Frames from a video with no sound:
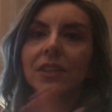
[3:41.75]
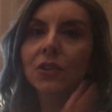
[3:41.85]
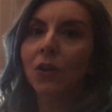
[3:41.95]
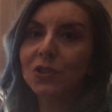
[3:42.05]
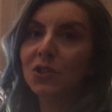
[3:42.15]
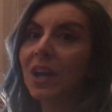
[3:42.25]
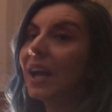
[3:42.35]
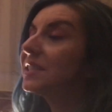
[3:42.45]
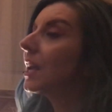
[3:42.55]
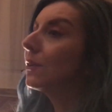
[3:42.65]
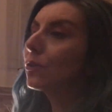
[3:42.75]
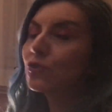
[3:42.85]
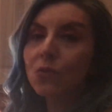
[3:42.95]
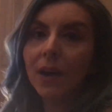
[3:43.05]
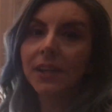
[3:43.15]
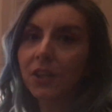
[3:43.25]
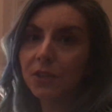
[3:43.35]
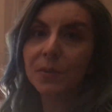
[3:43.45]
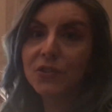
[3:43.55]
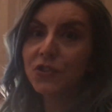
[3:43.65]
Told you guys, I was
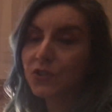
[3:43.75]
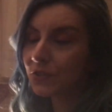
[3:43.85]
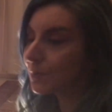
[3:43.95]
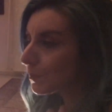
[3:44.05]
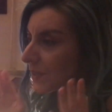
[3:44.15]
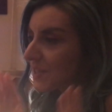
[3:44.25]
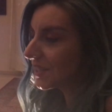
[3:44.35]
100%